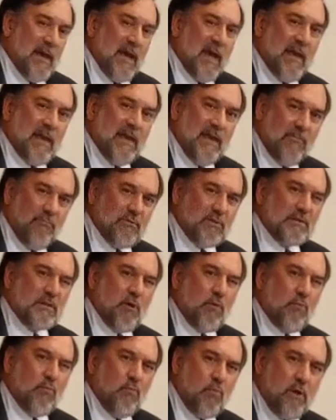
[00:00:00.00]
and he was a
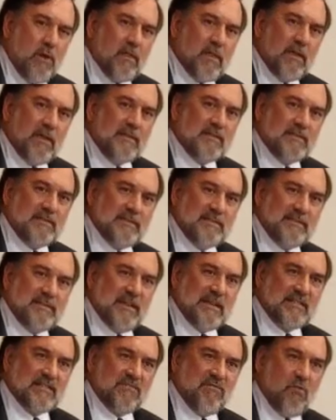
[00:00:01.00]
really
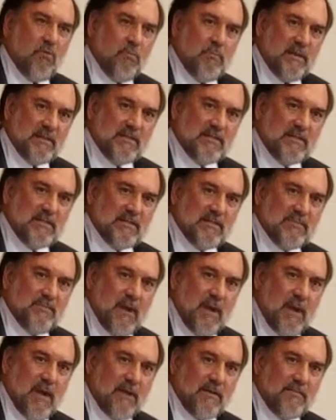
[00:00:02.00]
successful businessman.